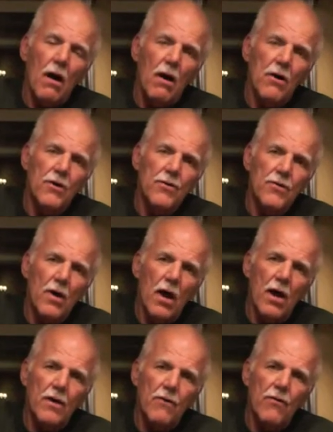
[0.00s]
are
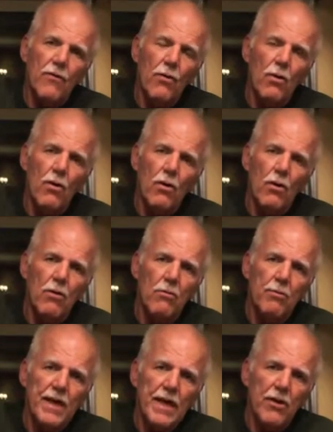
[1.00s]
designed for
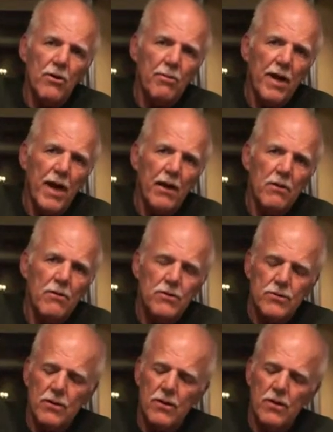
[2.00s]
beginner
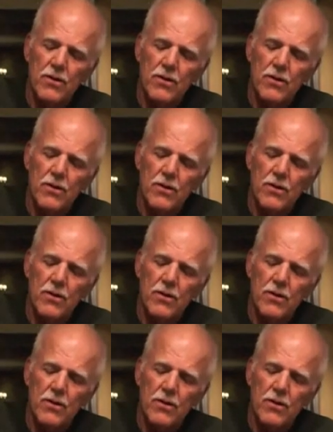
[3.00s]
paddlers.